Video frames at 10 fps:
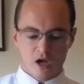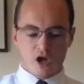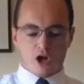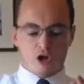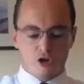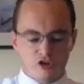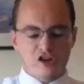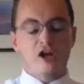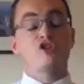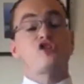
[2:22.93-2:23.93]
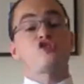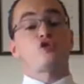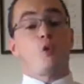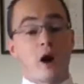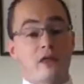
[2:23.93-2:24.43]
Luke tells us
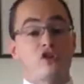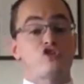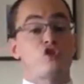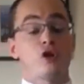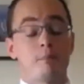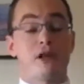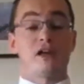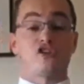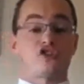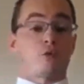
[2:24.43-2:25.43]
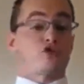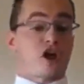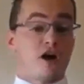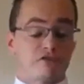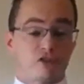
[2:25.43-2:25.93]
when this took place. It was
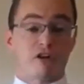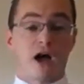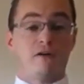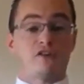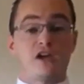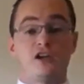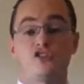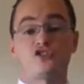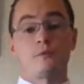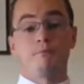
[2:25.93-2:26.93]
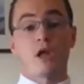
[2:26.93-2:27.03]
after 5 days.